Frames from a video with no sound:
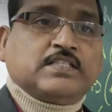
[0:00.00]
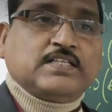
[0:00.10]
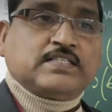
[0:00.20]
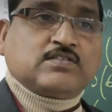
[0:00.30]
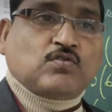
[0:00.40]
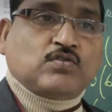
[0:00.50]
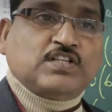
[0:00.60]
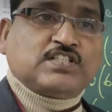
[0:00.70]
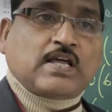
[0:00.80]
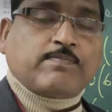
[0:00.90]
Because
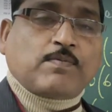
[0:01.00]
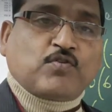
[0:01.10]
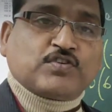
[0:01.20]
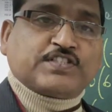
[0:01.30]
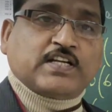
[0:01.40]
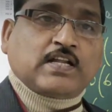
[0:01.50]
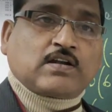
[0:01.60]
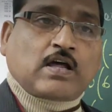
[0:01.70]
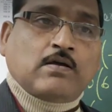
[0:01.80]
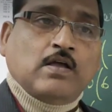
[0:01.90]
this type of question
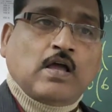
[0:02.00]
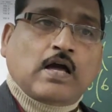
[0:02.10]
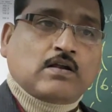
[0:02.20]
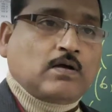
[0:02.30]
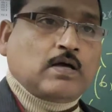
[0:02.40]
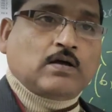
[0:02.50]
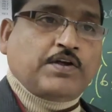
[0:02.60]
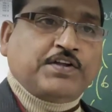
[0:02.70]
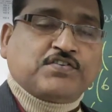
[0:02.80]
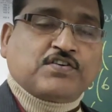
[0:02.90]
are
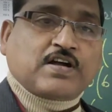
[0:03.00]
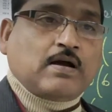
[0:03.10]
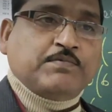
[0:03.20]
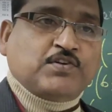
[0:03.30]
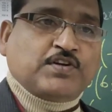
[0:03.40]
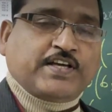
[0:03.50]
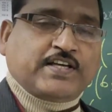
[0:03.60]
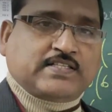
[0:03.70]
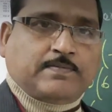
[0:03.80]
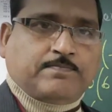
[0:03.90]
going to come in your
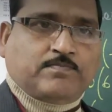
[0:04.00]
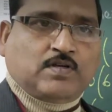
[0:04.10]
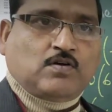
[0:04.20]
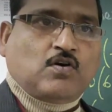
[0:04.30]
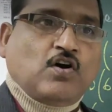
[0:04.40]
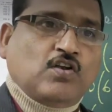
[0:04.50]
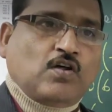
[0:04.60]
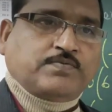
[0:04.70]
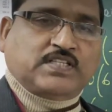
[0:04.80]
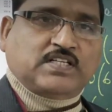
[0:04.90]
exam. All
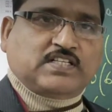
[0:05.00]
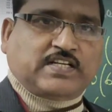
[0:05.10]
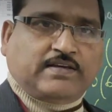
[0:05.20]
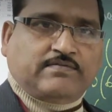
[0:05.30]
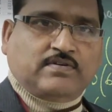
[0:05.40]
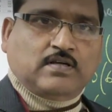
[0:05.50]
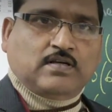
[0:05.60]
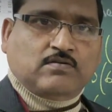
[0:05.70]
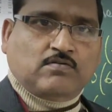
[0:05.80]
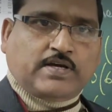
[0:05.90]
auxiliary type.
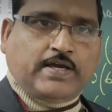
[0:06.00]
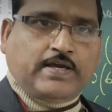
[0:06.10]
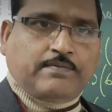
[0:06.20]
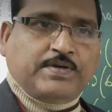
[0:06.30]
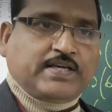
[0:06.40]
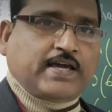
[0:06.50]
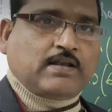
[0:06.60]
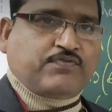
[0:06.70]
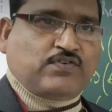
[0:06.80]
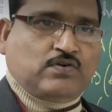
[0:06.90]
Okay, be
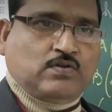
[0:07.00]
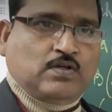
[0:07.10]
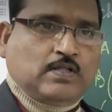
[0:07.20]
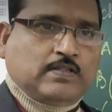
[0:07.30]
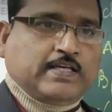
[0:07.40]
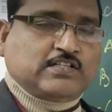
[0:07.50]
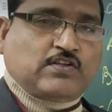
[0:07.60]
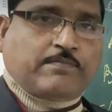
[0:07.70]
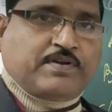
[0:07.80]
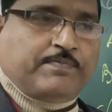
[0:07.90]
careful. That's
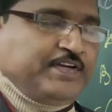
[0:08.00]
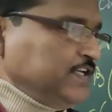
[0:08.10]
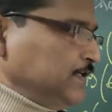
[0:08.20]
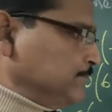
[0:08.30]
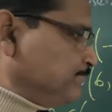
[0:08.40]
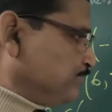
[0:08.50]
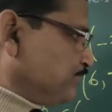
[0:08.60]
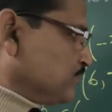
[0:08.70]
why I'm repeating.